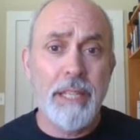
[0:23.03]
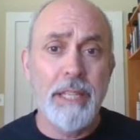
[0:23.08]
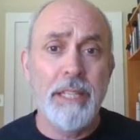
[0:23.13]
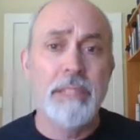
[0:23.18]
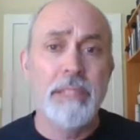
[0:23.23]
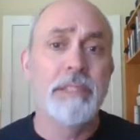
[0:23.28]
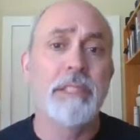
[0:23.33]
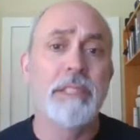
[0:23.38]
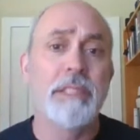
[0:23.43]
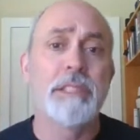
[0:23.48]

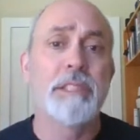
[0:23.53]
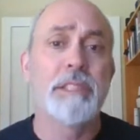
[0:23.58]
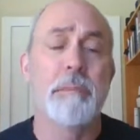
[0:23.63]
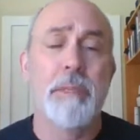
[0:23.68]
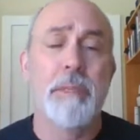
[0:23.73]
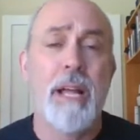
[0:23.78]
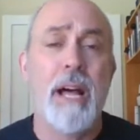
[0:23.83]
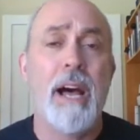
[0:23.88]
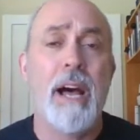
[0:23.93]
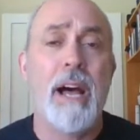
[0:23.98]
is the
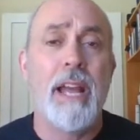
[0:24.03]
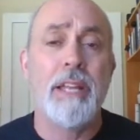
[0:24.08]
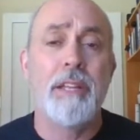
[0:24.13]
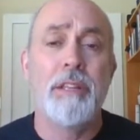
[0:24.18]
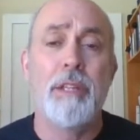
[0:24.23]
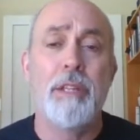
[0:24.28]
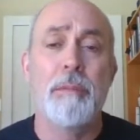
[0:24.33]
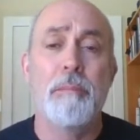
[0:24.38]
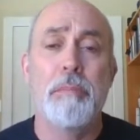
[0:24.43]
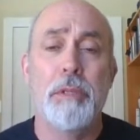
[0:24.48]
supply.
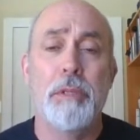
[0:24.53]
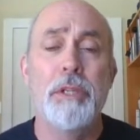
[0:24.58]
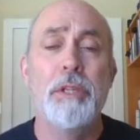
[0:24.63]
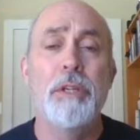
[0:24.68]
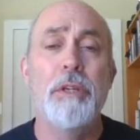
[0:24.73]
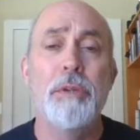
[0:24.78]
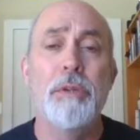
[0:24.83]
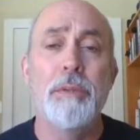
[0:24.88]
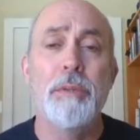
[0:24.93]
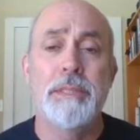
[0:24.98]
The
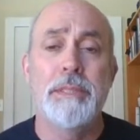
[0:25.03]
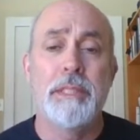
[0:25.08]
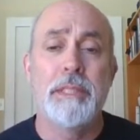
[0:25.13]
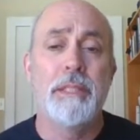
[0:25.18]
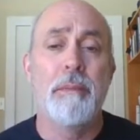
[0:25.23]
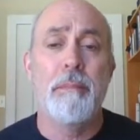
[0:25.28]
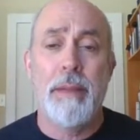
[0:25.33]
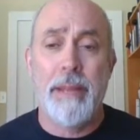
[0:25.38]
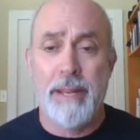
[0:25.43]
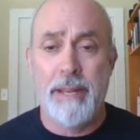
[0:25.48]
blue is the
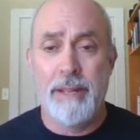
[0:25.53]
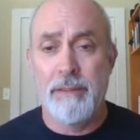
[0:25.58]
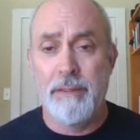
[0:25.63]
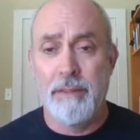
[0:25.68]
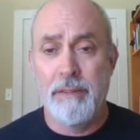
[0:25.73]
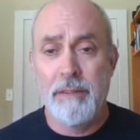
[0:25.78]
demand.